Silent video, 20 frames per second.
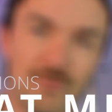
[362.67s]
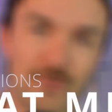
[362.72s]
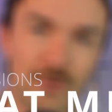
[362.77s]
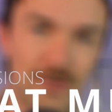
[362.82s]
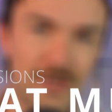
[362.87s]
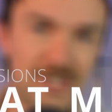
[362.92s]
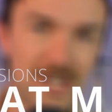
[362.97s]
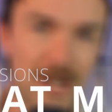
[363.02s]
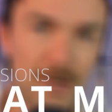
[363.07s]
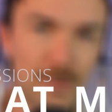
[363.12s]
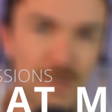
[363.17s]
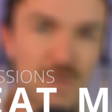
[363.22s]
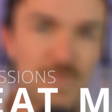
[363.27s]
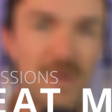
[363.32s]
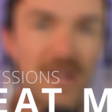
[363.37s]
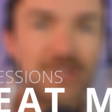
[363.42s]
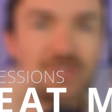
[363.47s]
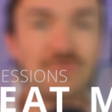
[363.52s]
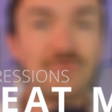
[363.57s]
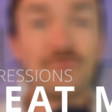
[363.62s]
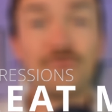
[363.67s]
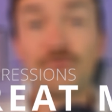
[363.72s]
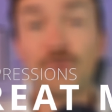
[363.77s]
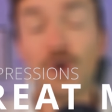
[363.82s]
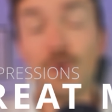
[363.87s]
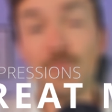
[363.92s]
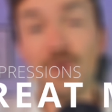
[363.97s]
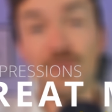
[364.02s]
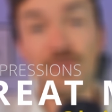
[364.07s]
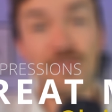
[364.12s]
the Shadow expansion,
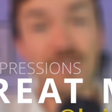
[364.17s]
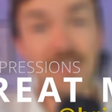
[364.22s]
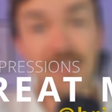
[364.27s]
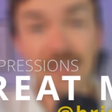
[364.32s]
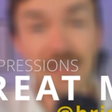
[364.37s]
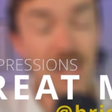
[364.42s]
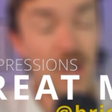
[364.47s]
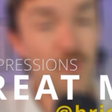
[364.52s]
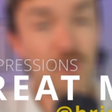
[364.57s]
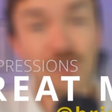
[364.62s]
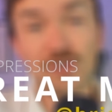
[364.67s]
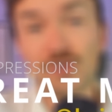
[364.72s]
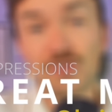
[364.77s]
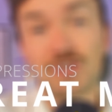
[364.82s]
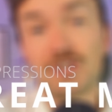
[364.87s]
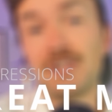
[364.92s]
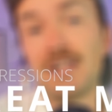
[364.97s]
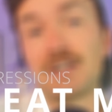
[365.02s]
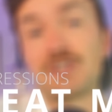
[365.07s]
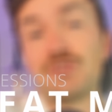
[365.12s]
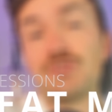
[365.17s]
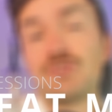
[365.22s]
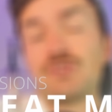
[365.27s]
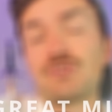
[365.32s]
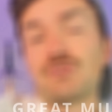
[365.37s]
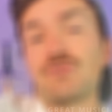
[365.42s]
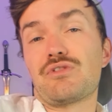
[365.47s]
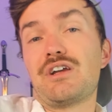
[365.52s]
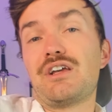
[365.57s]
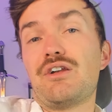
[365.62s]
from the character selection
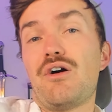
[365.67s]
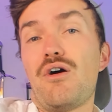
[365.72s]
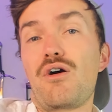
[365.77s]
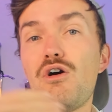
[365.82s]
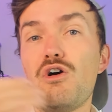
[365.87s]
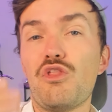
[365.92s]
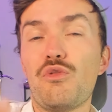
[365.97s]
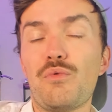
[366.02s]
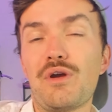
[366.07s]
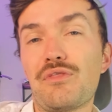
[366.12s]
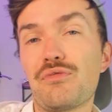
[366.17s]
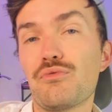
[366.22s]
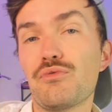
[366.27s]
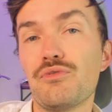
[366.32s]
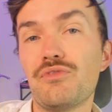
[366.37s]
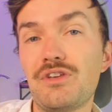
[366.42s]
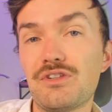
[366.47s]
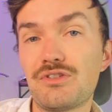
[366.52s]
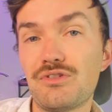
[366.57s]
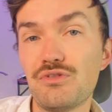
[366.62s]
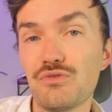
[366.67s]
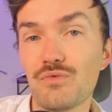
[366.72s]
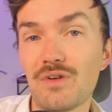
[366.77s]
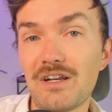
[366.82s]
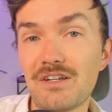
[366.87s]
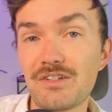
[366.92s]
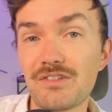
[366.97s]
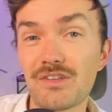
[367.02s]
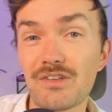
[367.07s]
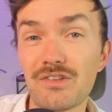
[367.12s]
screen all the way through these new
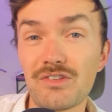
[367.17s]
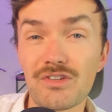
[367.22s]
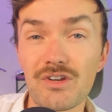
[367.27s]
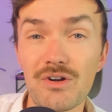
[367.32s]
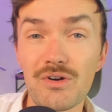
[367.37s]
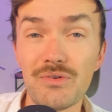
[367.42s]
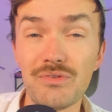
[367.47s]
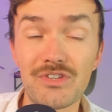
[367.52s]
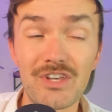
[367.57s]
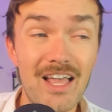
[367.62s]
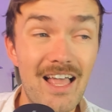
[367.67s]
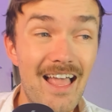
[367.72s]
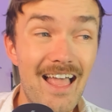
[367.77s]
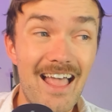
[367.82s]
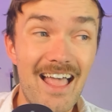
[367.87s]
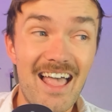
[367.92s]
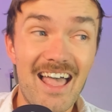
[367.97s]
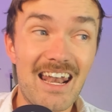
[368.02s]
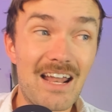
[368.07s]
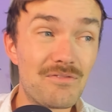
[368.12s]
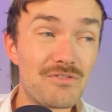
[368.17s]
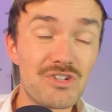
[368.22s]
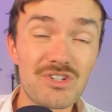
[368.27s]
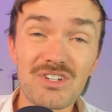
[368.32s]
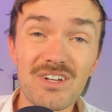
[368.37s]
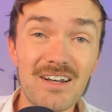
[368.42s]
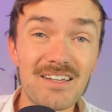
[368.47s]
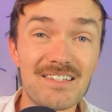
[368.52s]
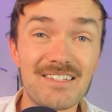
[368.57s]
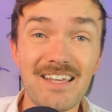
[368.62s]
regions and zones, and I've just
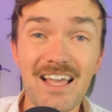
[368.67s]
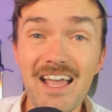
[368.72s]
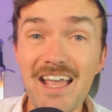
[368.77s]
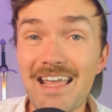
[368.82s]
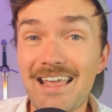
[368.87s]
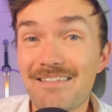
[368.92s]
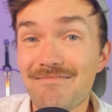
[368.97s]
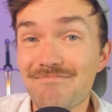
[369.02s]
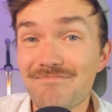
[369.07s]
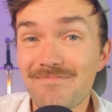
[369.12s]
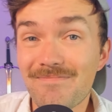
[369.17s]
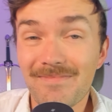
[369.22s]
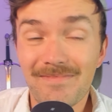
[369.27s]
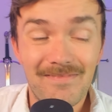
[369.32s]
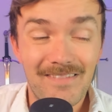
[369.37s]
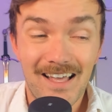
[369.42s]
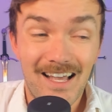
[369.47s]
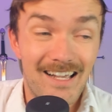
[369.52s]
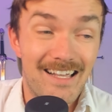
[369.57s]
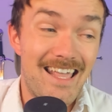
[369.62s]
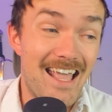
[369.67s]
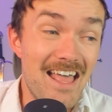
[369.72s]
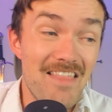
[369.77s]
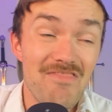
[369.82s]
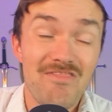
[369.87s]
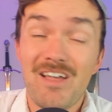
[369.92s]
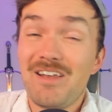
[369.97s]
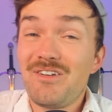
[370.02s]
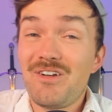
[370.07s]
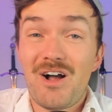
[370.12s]
got to say,
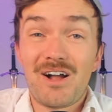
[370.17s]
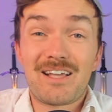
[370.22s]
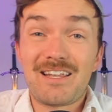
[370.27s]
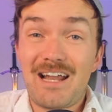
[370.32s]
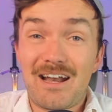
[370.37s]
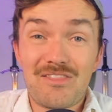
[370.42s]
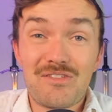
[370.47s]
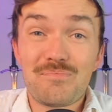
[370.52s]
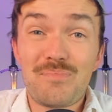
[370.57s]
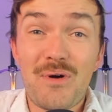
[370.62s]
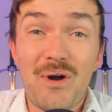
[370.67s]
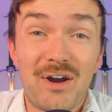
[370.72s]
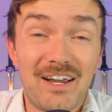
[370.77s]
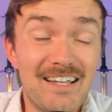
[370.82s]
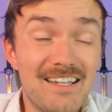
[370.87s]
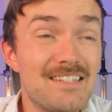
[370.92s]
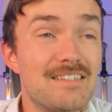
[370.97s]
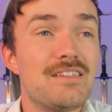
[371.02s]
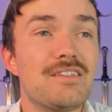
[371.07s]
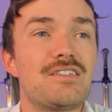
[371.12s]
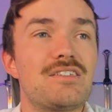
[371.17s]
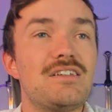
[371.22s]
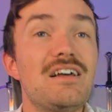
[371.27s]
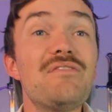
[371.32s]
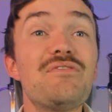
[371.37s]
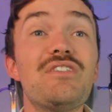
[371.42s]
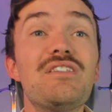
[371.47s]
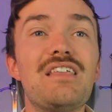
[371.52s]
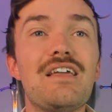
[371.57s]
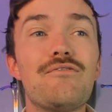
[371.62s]
again, they knock it out of the park. It's the
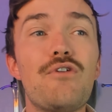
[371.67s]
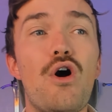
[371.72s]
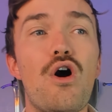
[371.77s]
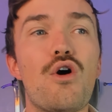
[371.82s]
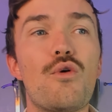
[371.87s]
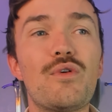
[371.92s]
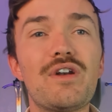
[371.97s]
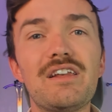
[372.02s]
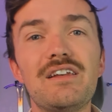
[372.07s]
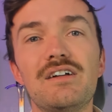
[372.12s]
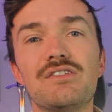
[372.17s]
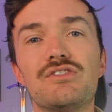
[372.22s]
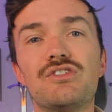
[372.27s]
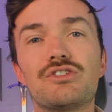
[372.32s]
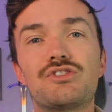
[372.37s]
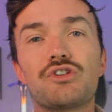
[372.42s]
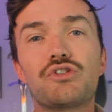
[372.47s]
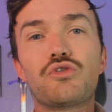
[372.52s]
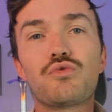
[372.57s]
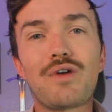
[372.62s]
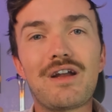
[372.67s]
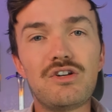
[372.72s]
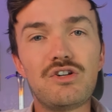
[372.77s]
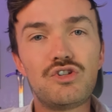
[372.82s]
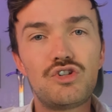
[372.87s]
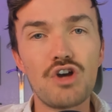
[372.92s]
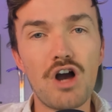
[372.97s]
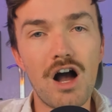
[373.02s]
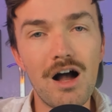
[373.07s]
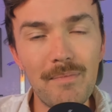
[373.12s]
stuff that they've already done such a great
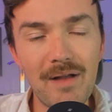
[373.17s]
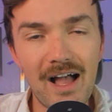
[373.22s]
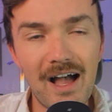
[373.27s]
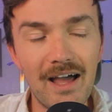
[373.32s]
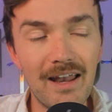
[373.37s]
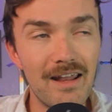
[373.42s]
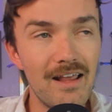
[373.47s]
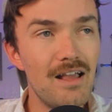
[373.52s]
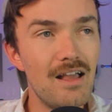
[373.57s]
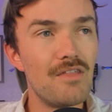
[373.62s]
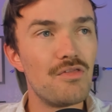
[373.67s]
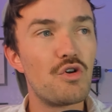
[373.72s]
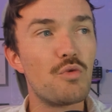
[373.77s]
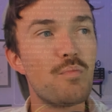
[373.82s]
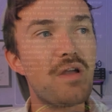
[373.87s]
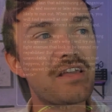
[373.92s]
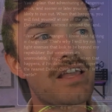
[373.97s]
job at. They're making